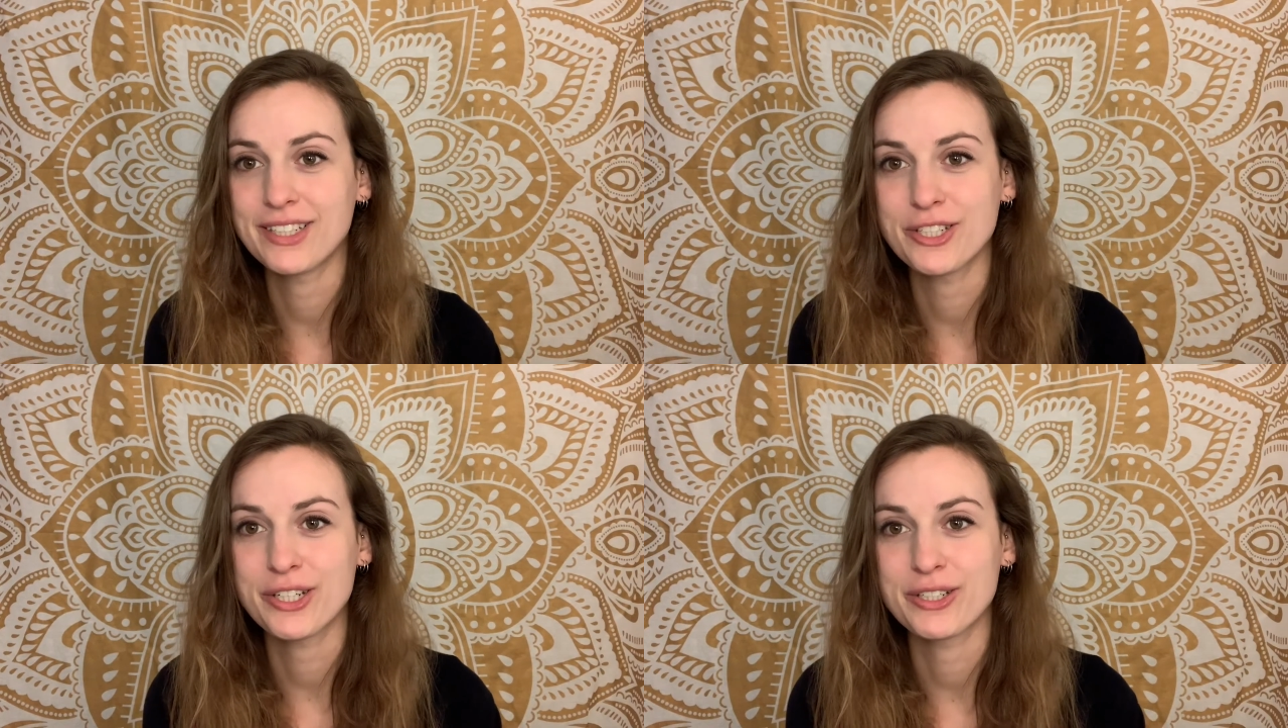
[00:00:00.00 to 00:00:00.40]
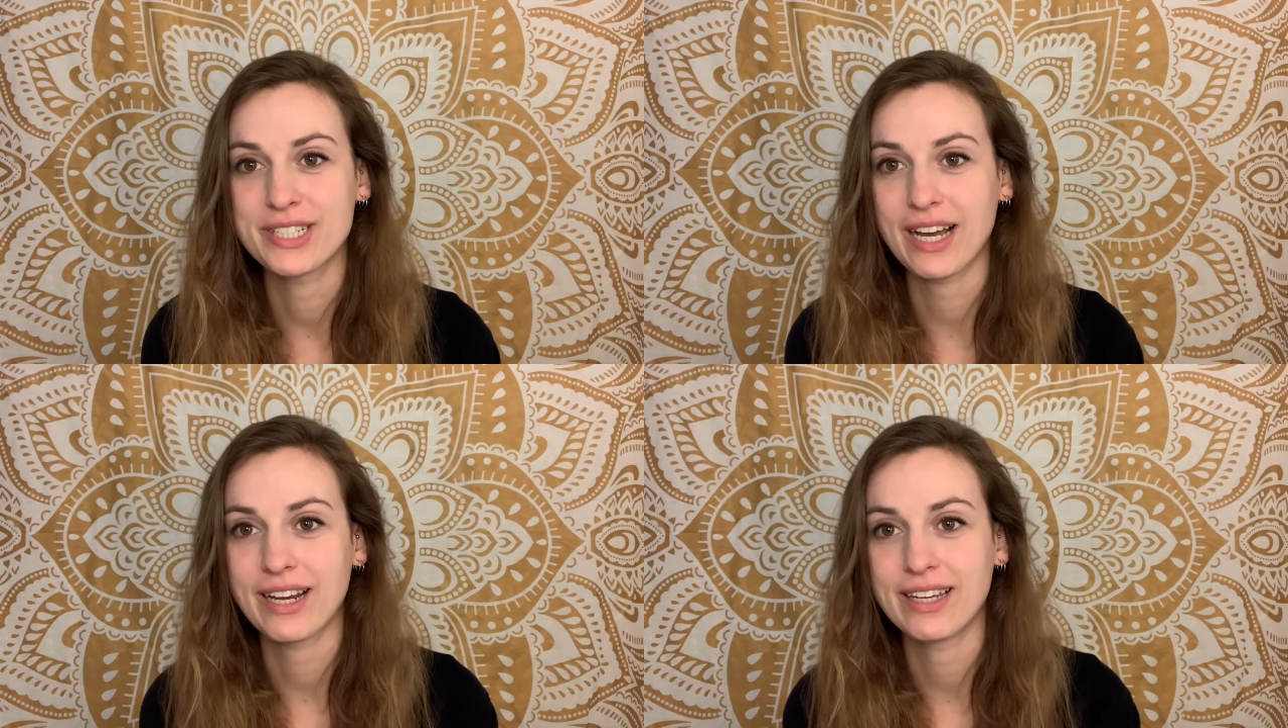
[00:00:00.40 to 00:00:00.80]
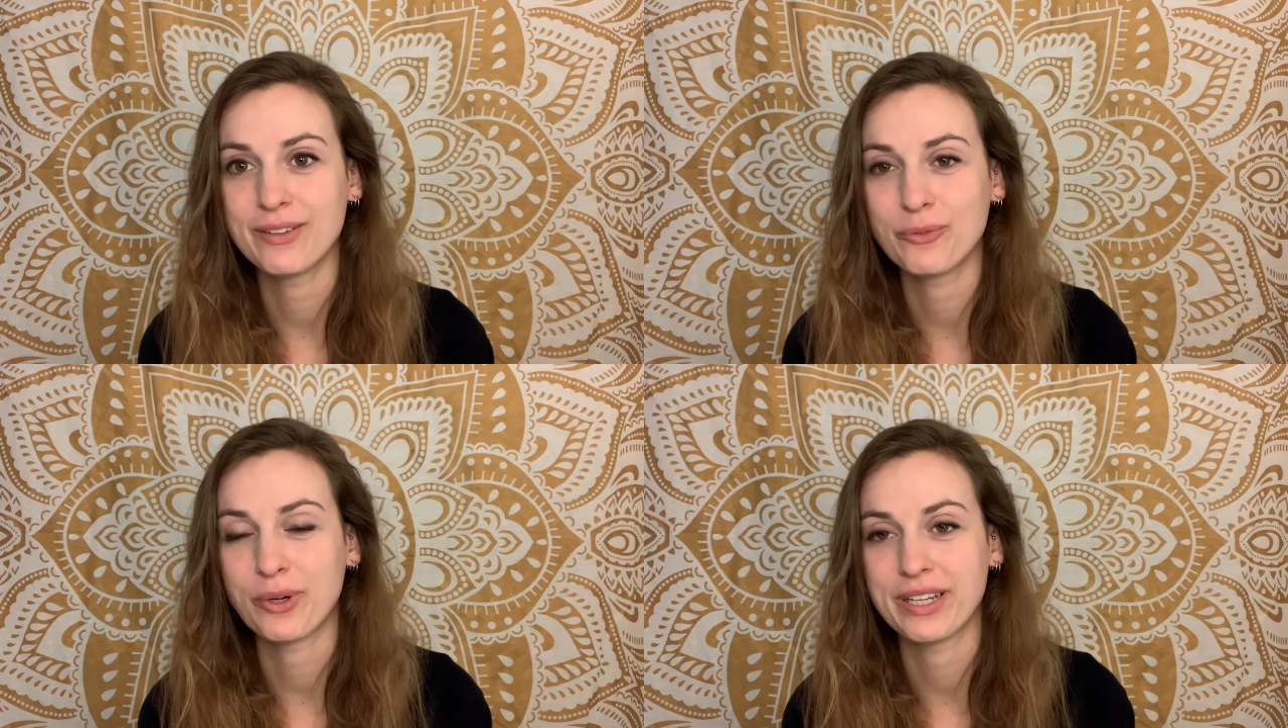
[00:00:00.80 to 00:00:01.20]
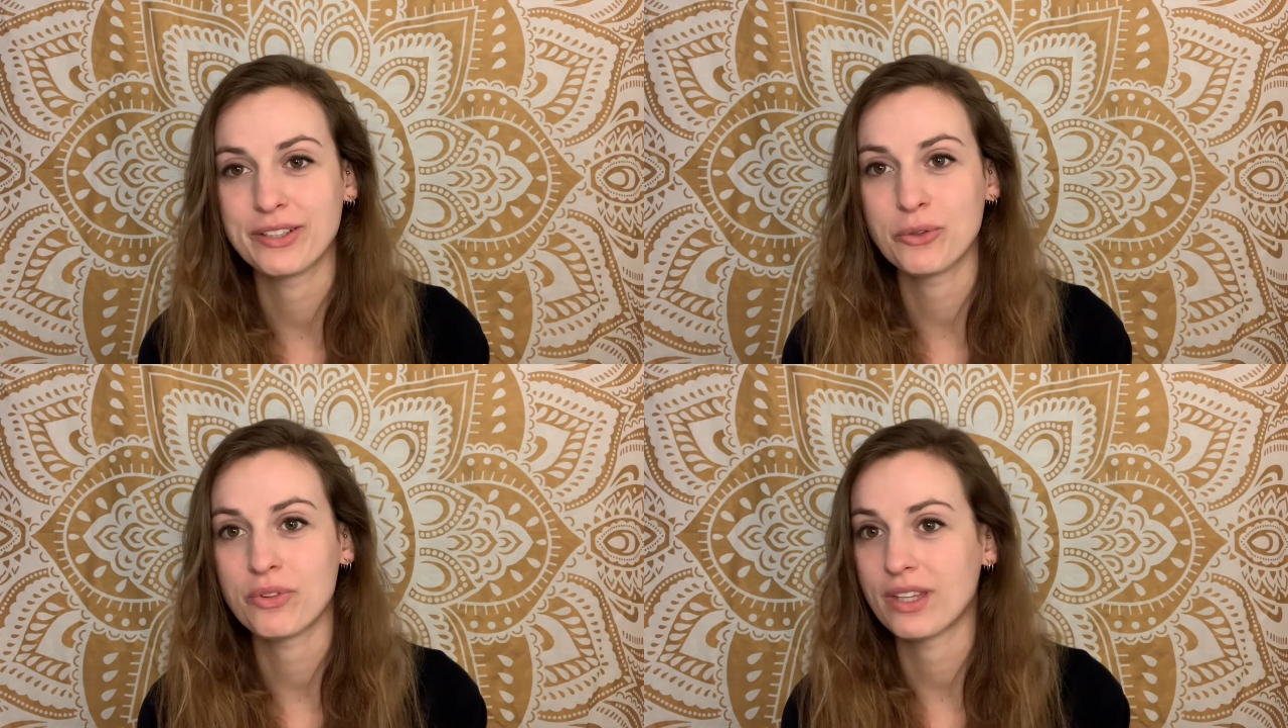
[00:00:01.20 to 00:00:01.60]
into your diet
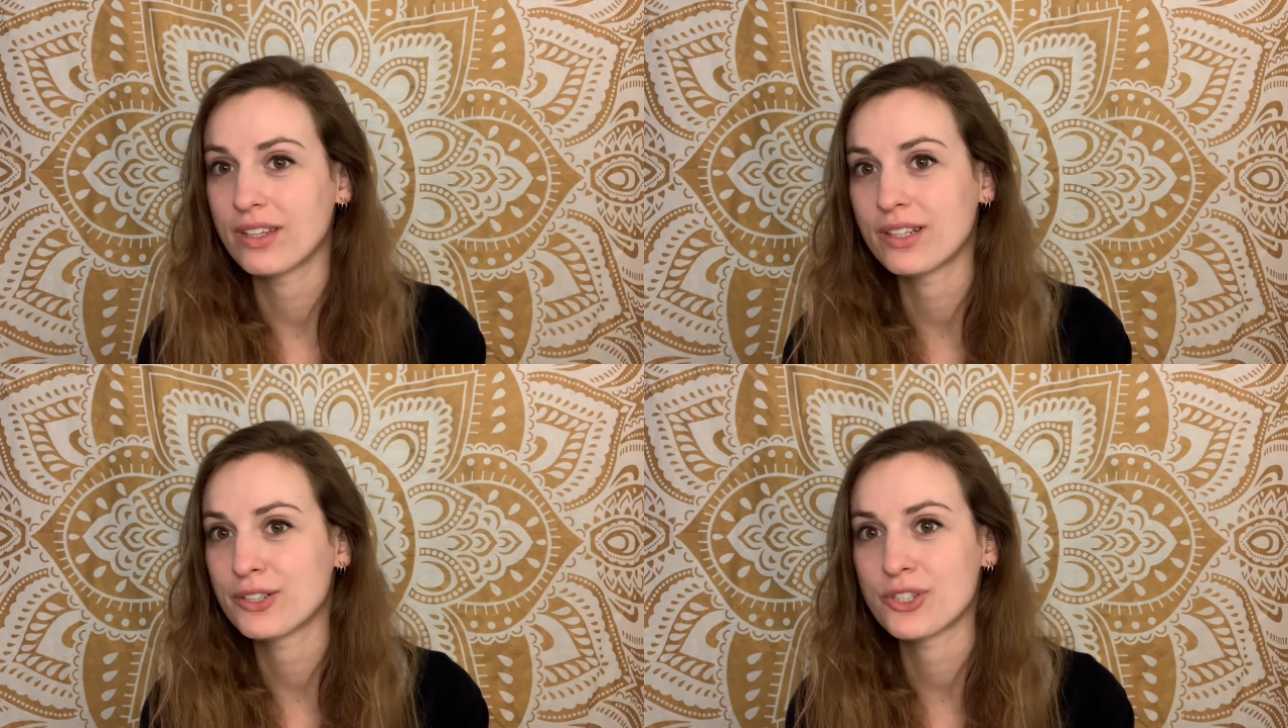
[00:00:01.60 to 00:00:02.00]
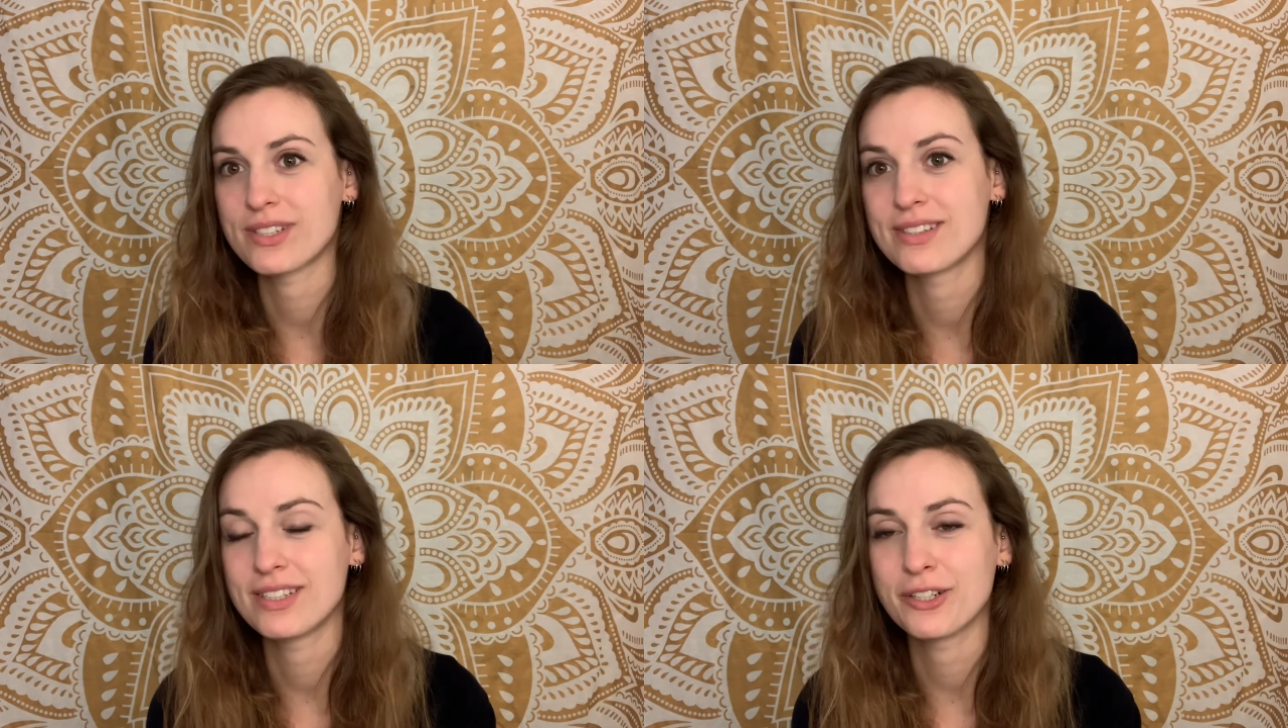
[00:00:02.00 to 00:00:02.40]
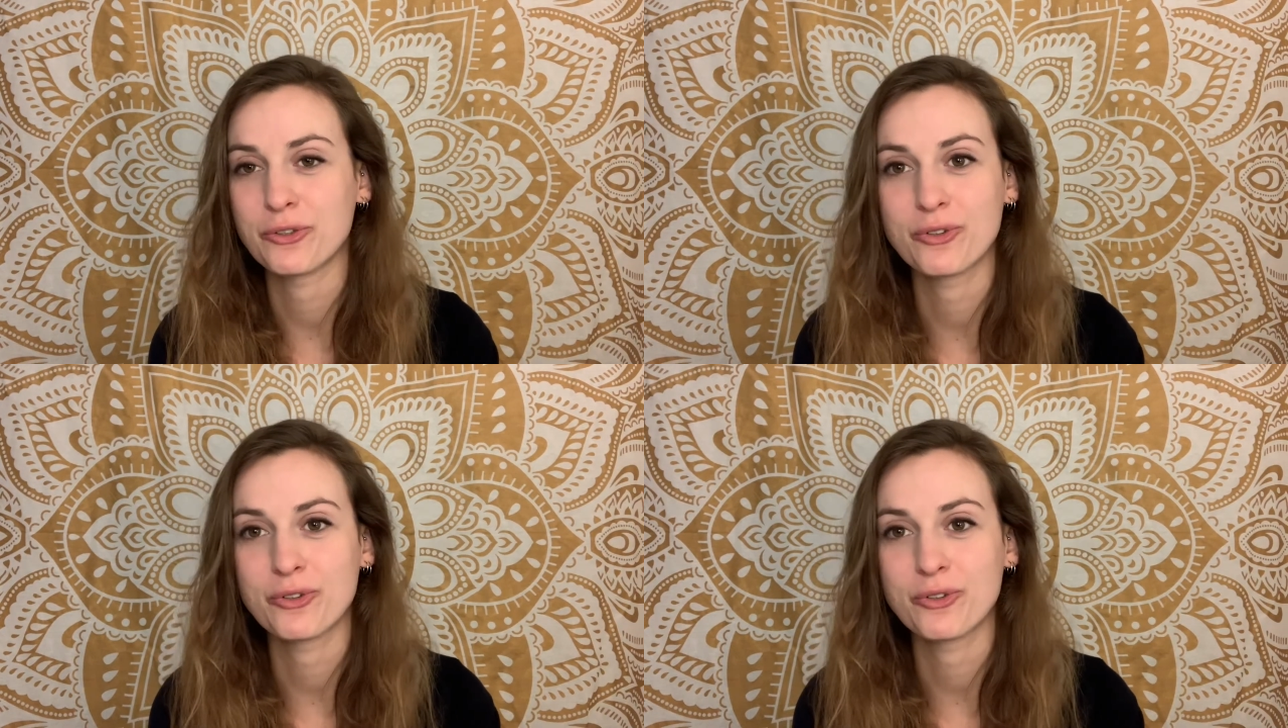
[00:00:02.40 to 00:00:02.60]
when you think you're just, you know,